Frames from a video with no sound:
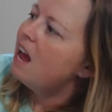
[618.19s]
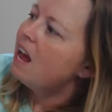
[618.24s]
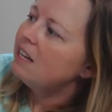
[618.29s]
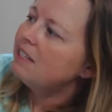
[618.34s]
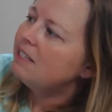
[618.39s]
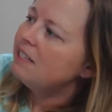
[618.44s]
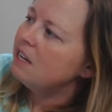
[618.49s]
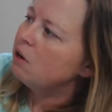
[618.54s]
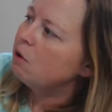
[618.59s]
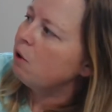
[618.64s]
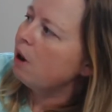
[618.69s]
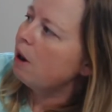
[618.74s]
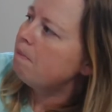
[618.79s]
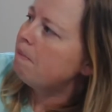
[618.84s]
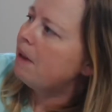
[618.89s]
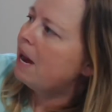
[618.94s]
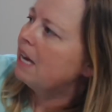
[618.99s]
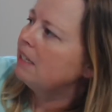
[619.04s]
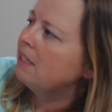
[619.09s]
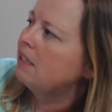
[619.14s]
As he
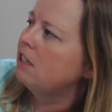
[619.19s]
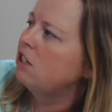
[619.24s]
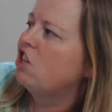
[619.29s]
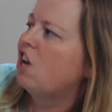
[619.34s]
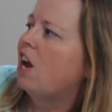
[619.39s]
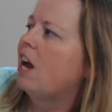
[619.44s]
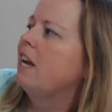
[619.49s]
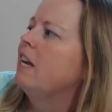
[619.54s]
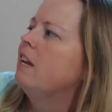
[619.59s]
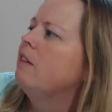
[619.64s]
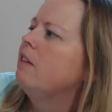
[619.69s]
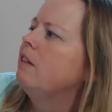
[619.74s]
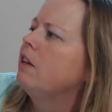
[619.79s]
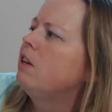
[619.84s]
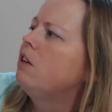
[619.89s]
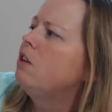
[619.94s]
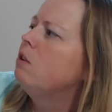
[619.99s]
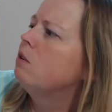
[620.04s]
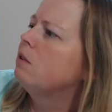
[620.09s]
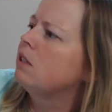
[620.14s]
crept past the giant,
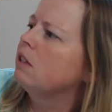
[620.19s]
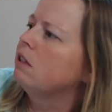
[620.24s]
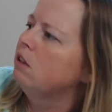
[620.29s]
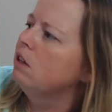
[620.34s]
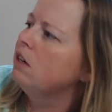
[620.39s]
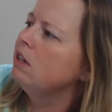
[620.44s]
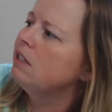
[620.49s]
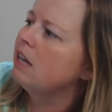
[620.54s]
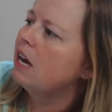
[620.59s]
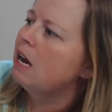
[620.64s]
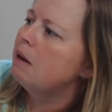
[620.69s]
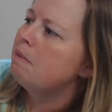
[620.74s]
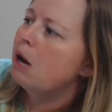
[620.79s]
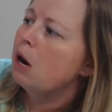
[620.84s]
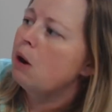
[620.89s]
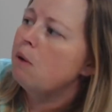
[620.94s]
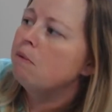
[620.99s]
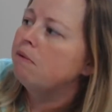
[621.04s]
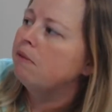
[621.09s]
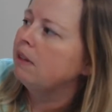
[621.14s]
the goose looked up
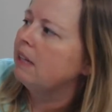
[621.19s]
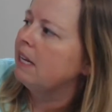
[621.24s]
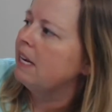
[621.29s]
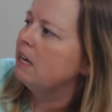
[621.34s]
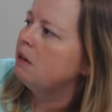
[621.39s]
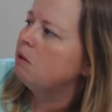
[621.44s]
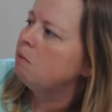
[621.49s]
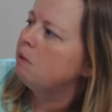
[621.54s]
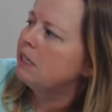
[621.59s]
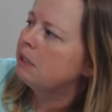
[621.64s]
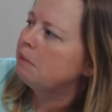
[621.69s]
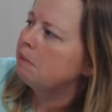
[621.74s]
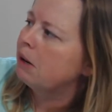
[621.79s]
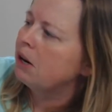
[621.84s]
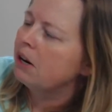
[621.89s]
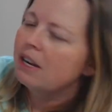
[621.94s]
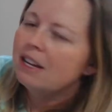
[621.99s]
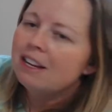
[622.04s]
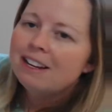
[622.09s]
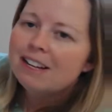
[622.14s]
hopefully and
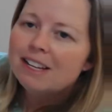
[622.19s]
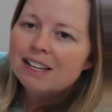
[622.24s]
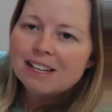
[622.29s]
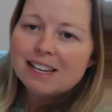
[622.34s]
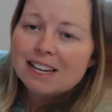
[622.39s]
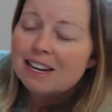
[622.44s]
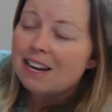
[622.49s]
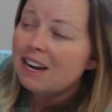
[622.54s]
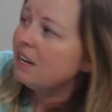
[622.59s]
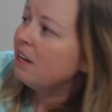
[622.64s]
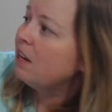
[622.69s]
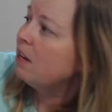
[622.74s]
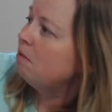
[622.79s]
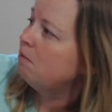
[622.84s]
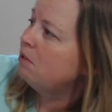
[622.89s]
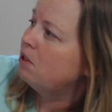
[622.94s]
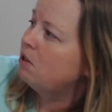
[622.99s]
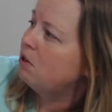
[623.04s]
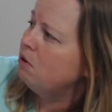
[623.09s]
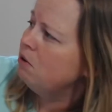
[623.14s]
whispered, "Can I
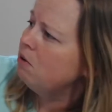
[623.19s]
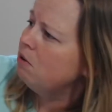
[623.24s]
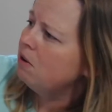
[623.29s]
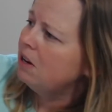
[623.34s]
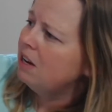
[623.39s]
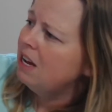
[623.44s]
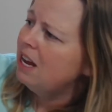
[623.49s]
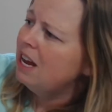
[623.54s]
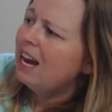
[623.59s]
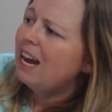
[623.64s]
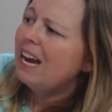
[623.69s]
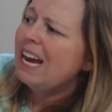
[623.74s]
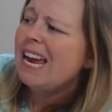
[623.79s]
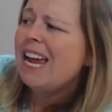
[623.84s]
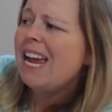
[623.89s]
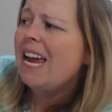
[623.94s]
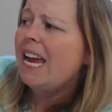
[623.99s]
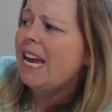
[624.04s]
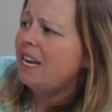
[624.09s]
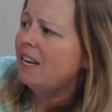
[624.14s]
come too? I
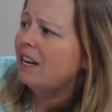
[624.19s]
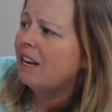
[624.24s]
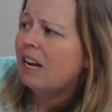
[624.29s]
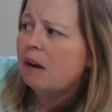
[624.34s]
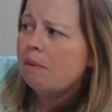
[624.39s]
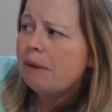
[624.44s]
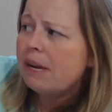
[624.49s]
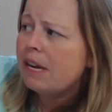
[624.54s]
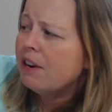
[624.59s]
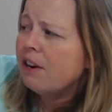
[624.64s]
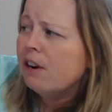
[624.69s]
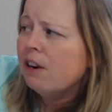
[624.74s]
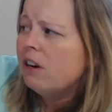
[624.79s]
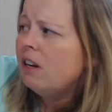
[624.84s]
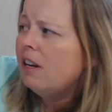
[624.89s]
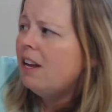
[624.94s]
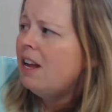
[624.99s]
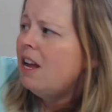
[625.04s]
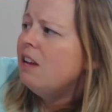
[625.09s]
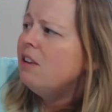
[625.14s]
hate it up
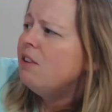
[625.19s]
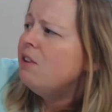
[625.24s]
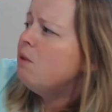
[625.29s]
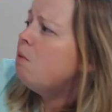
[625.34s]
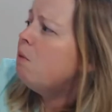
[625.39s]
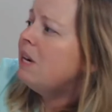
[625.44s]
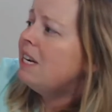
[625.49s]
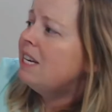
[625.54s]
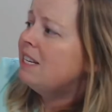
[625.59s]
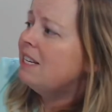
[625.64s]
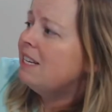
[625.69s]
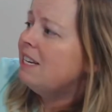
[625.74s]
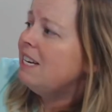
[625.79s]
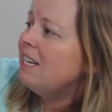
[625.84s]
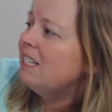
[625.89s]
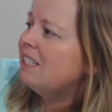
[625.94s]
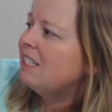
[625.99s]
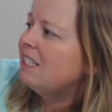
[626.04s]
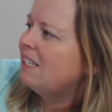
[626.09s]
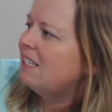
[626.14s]
here. You wouldn't
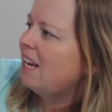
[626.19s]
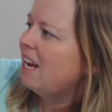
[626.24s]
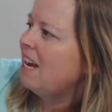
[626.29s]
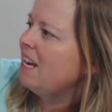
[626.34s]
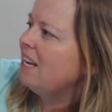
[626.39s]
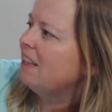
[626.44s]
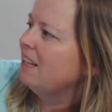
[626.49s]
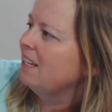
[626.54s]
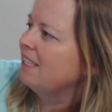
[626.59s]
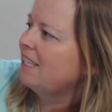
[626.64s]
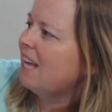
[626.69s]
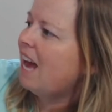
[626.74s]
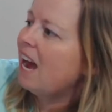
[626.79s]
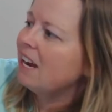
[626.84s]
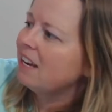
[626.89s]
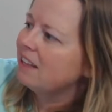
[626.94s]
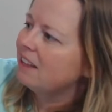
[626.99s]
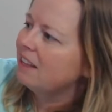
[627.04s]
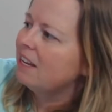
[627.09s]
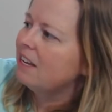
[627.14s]
need to take the
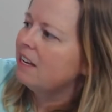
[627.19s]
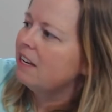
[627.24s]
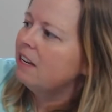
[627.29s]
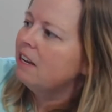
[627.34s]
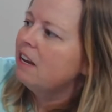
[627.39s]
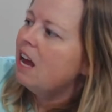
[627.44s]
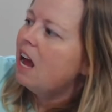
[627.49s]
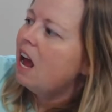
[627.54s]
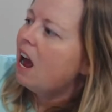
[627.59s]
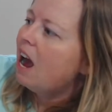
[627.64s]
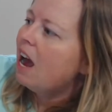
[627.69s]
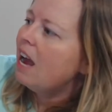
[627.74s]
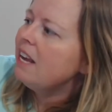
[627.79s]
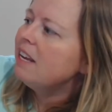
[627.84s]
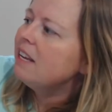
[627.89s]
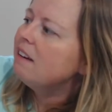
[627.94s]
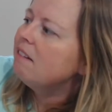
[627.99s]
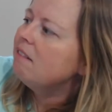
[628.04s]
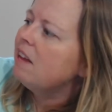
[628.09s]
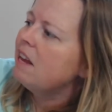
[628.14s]
sack then. I
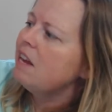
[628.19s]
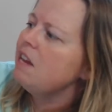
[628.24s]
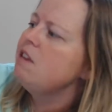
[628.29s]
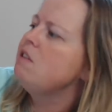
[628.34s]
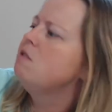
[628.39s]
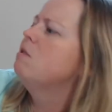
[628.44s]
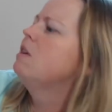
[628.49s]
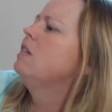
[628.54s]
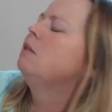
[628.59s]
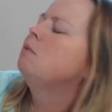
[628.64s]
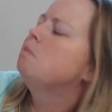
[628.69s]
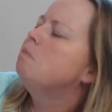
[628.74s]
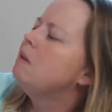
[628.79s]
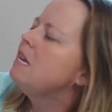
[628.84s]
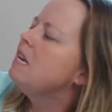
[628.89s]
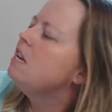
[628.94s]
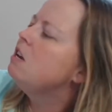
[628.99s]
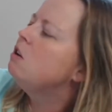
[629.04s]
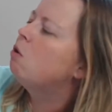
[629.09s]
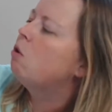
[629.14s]
could lay you as
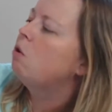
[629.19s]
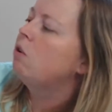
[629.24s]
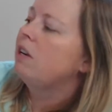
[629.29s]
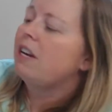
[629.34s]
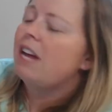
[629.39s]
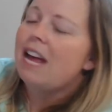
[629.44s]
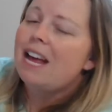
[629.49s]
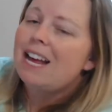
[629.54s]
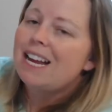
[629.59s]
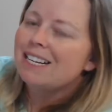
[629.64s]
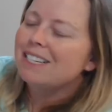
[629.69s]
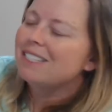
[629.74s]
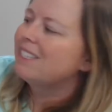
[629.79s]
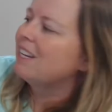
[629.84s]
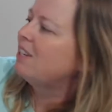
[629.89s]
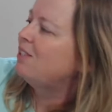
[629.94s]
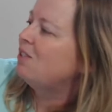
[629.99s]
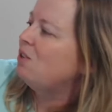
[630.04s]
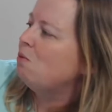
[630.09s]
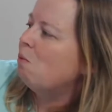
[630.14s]
many golden eggs
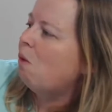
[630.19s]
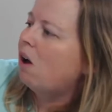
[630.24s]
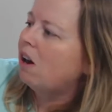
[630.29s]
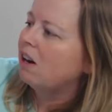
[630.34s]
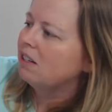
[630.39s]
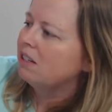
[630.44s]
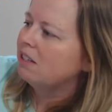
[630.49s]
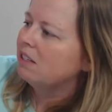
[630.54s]
as you want."